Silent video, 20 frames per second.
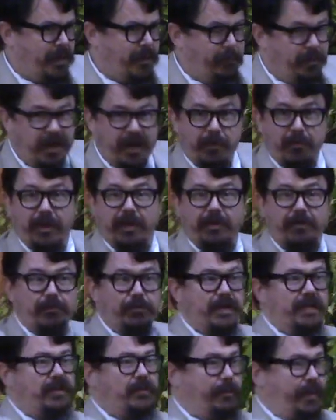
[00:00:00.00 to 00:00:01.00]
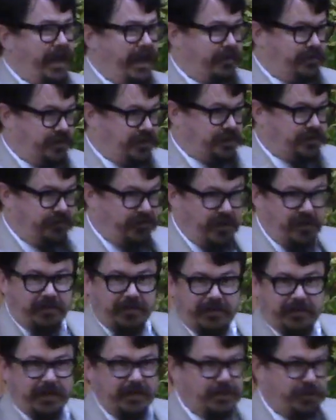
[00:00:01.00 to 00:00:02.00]
But I wanted to read the passage
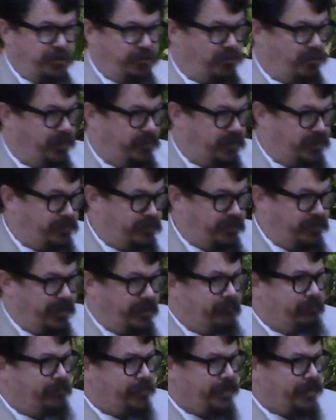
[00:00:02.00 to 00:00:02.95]
first and let you squirm a little bit.